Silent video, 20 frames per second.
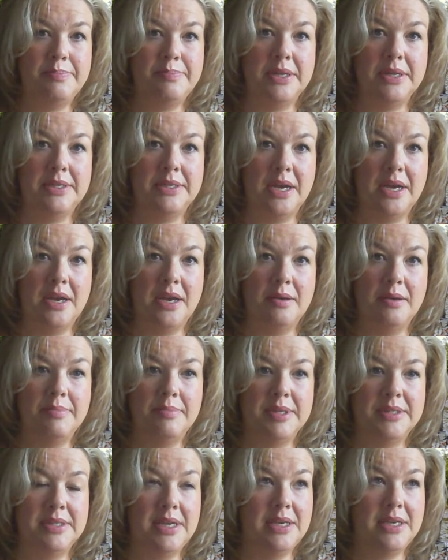But
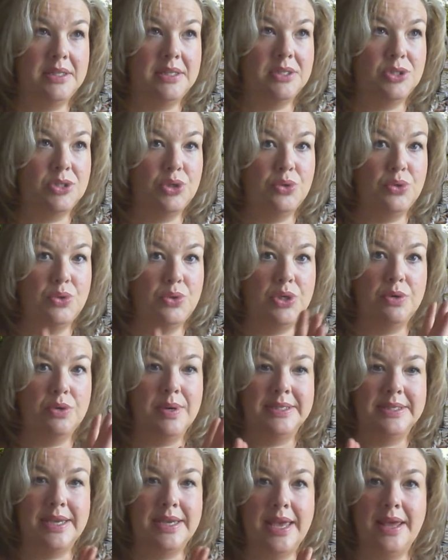the seeds to
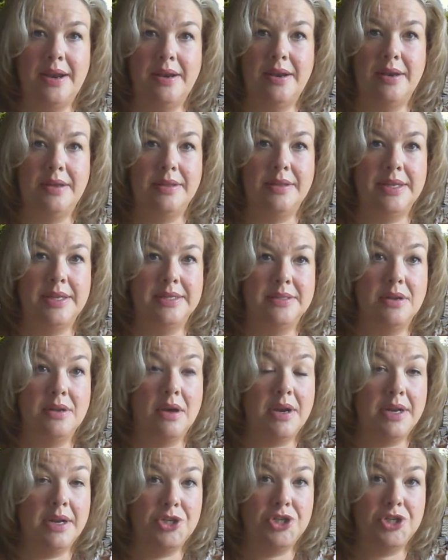US and Canada is
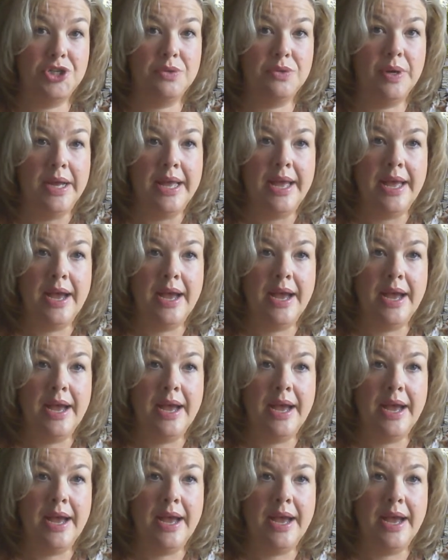not an issue.